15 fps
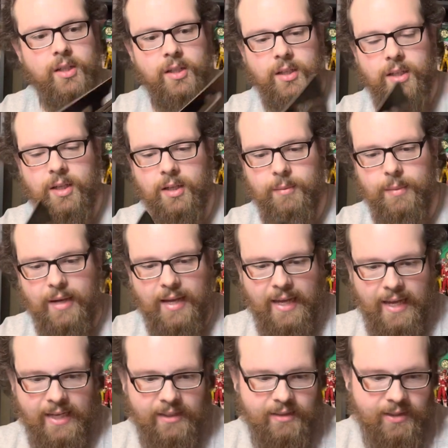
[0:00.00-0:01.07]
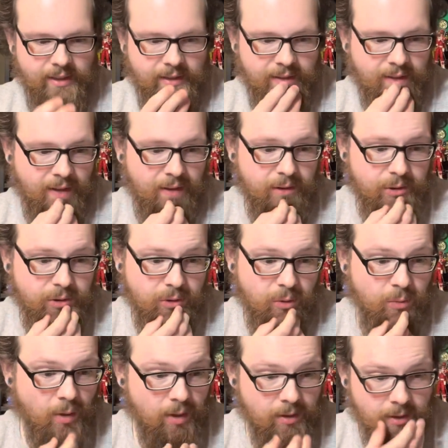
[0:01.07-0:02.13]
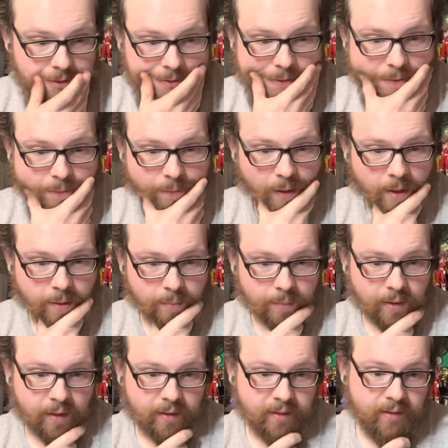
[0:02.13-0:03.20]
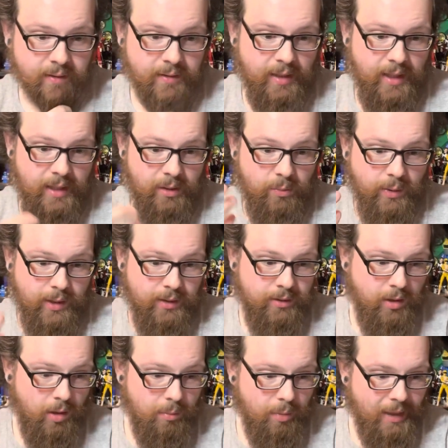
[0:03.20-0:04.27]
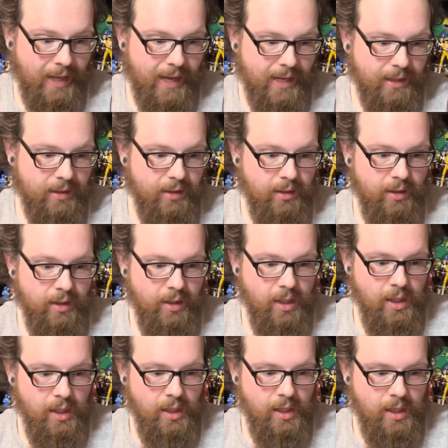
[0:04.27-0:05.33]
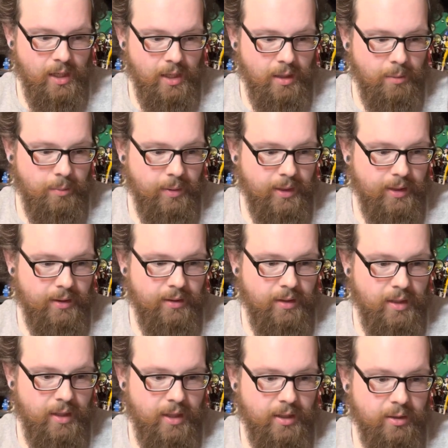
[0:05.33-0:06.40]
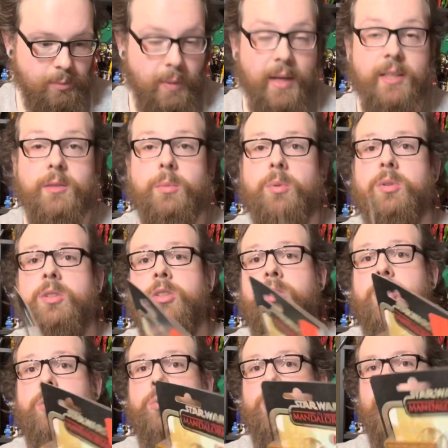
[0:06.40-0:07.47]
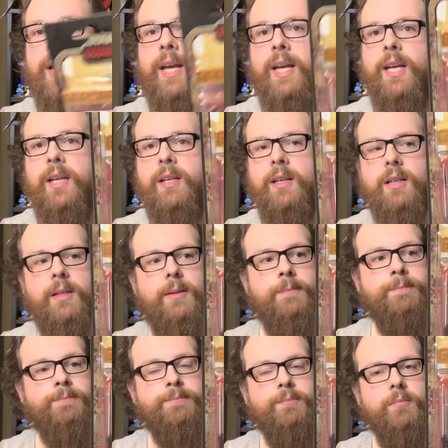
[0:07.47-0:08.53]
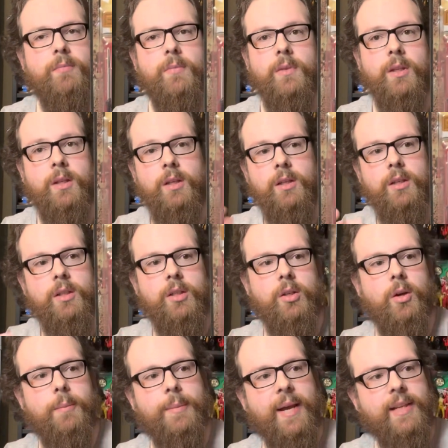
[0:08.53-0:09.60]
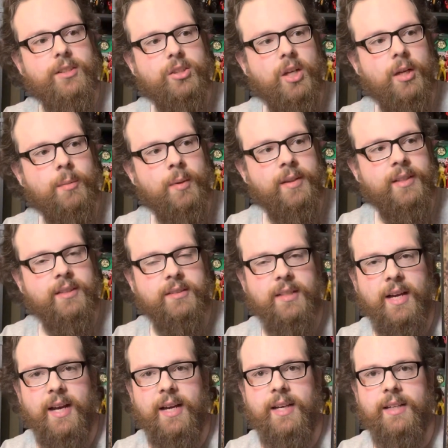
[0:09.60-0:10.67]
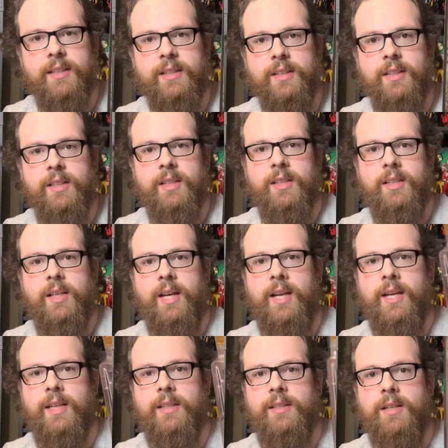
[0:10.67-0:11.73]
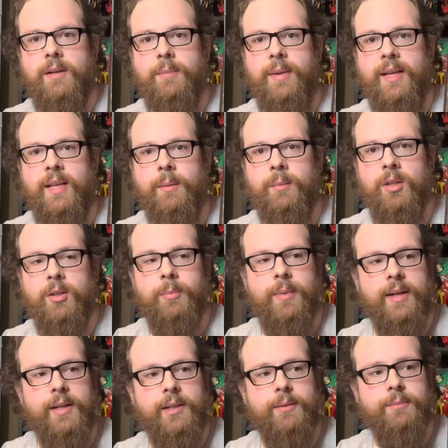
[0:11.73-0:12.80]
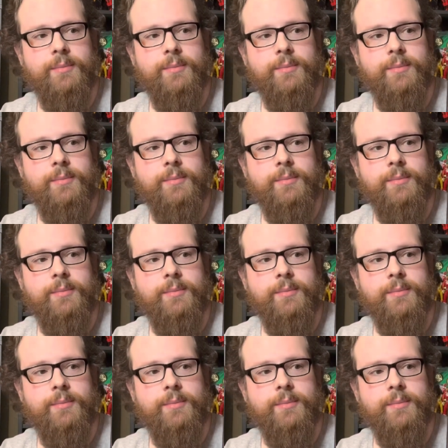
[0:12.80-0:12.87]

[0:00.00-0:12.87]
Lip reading: I hate that the colors are wrong because he wears all black. But it's possible to do a paint job on this guy and make him look better.